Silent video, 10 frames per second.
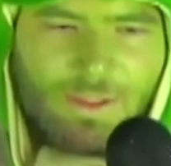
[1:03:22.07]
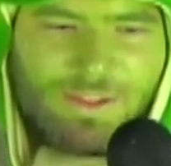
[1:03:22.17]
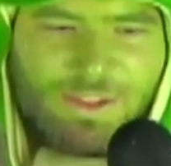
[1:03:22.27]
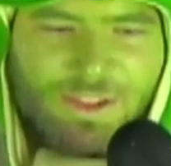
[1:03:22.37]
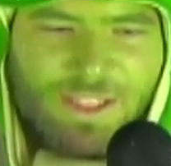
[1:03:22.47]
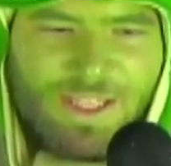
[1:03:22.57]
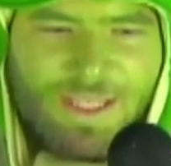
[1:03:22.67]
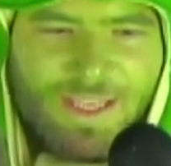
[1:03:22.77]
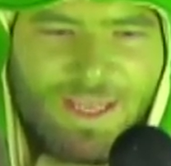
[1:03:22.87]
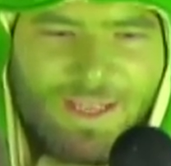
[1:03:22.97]

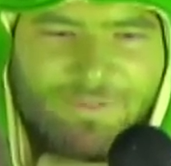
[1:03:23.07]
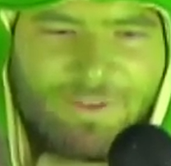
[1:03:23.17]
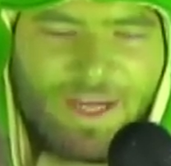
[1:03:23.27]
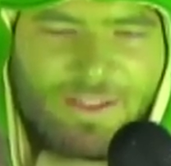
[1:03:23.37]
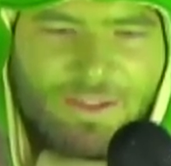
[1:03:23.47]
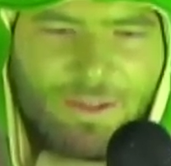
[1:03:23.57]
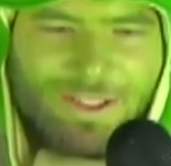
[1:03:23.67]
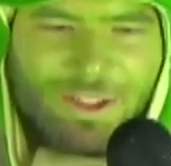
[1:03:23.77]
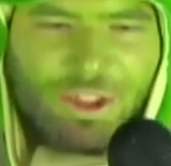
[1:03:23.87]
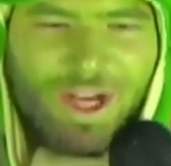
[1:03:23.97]
Seeking advice
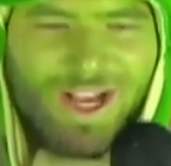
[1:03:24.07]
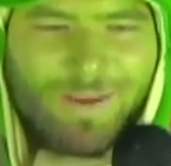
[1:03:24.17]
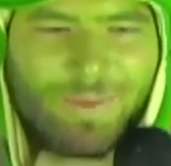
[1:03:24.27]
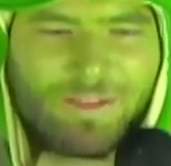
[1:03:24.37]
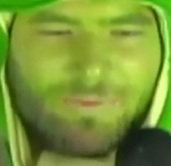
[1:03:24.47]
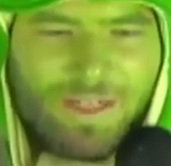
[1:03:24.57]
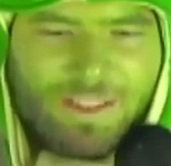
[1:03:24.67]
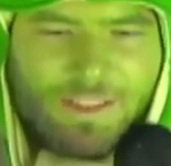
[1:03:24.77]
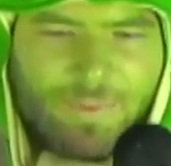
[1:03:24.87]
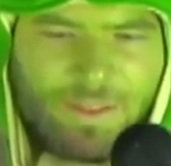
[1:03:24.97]
on job
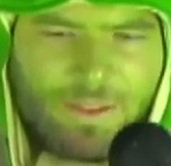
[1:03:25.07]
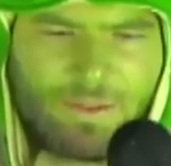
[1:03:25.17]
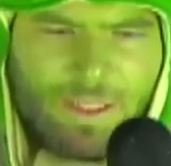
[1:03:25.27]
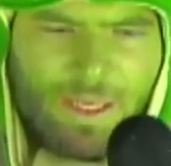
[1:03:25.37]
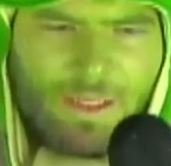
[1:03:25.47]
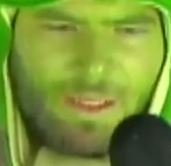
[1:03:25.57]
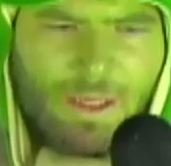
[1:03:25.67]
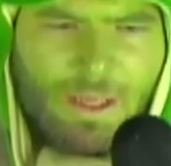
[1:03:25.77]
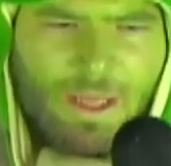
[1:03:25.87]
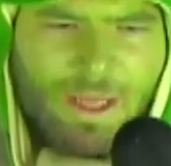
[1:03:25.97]
advancement. Okay.
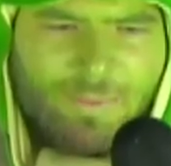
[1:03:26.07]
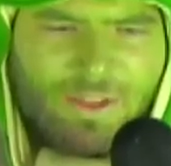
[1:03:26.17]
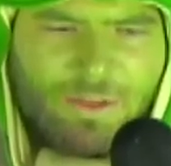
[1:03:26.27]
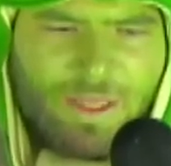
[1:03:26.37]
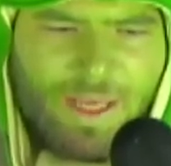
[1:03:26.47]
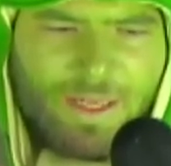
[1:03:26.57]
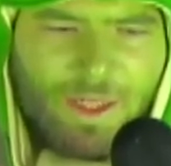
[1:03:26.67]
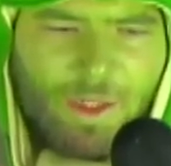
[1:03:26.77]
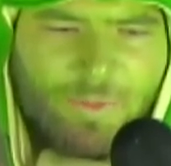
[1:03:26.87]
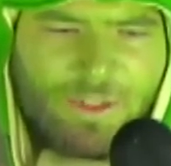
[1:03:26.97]
Hey, Mr. Geck,
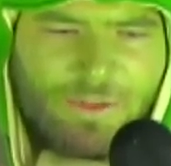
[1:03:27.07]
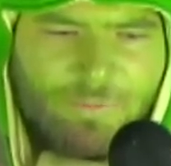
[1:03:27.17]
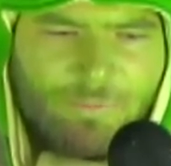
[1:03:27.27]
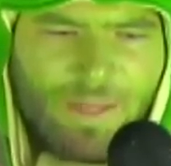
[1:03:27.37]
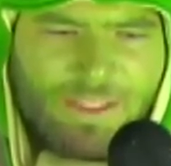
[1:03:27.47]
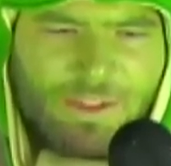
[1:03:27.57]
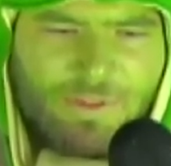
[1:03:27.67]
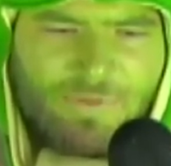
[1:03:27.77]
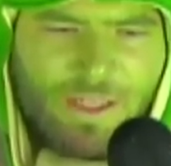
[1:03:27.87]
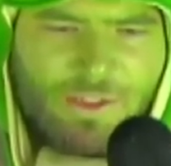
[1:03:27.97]
I hope this
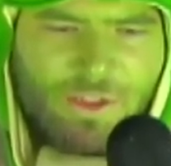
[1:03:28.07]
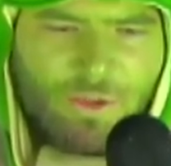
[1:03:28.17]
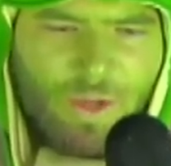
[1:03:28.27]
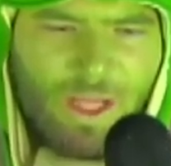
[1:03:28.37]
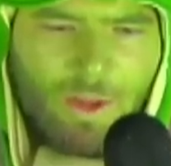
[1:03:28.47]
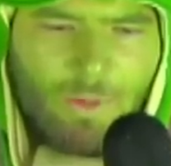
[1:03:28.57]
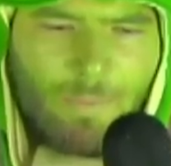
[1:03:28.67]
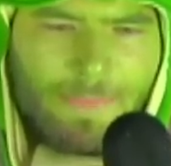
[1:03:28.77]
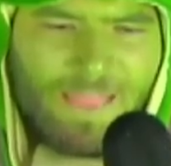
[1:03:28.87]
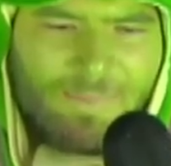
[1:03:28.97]
message finds you well.
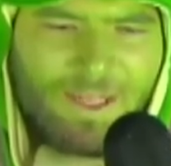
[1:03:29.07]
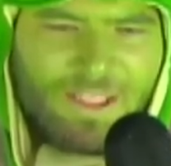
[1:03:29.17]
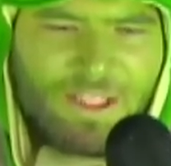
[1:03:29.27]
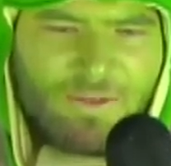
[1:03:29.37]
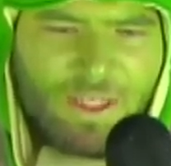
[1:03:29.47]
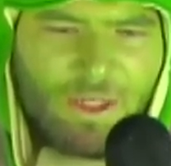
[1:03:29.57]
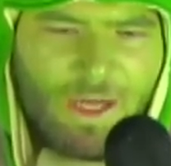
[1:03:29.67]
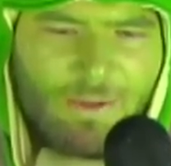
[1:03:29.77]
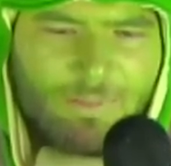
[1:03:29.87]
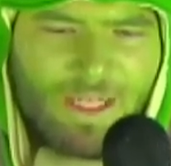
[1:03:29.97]
About a year ago,
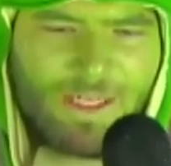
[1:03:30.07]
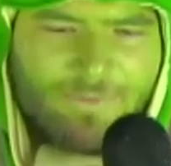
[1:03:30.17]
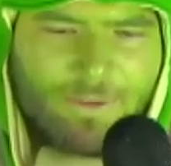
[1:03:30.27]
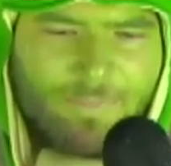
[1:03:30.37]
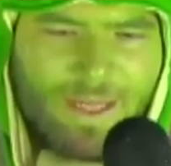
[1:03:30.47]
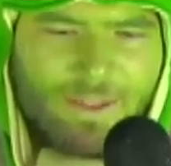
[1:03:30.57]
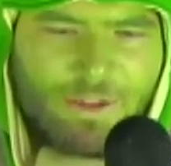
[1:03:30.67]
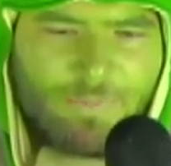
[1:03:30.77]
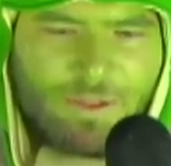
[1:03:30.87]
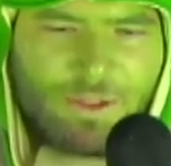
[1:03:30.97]
I applied for a
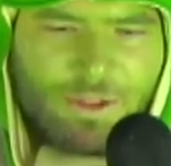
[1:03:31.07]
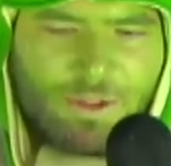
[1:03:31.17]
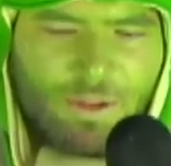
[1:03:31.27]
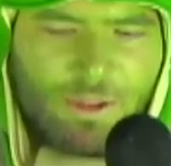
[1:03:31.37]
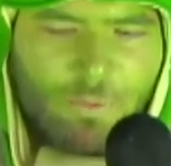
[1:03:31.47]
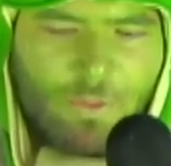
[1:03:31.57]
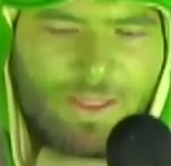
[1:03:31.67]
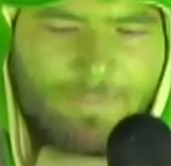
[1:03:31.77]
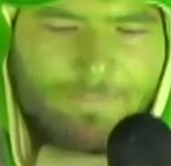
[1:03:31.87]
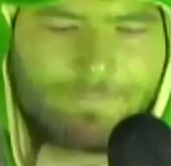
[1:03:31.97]
manager position on a
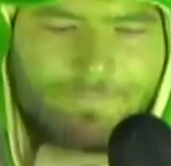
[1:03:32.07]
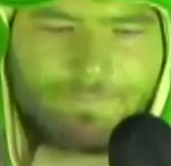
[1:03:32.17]
whim.